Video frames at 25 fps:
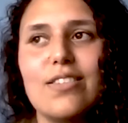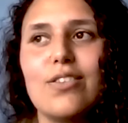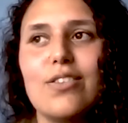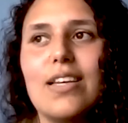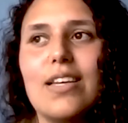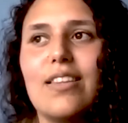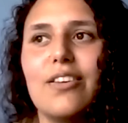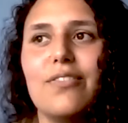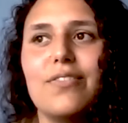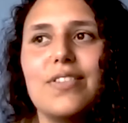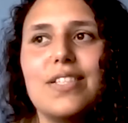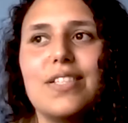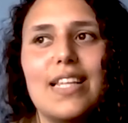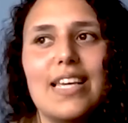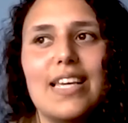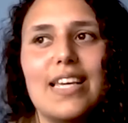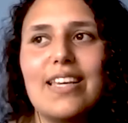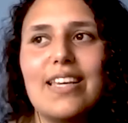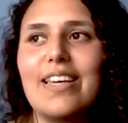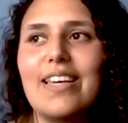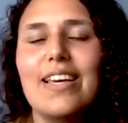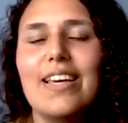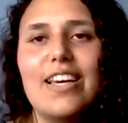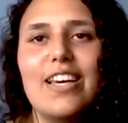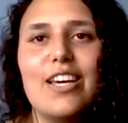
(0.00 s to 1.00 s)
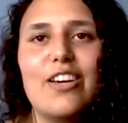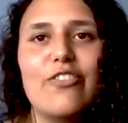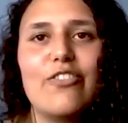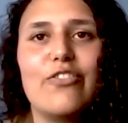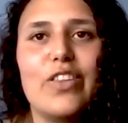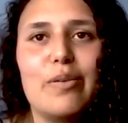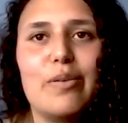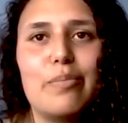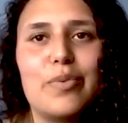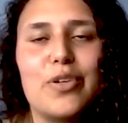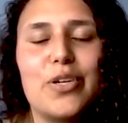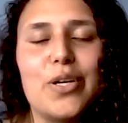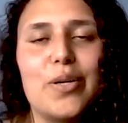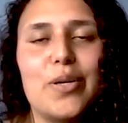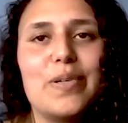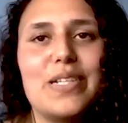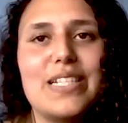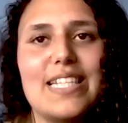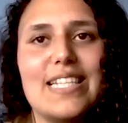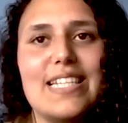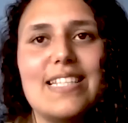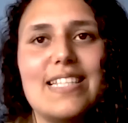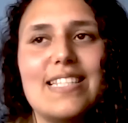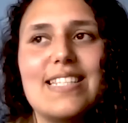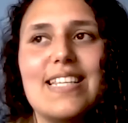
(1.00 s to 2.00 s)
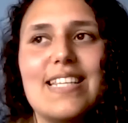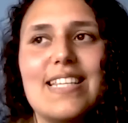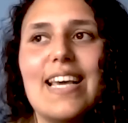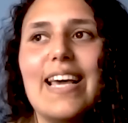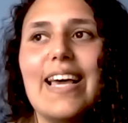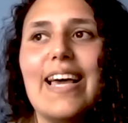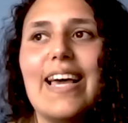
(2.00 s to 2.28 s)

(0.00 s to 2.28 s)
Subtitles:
So I'd love to, like, flip properties.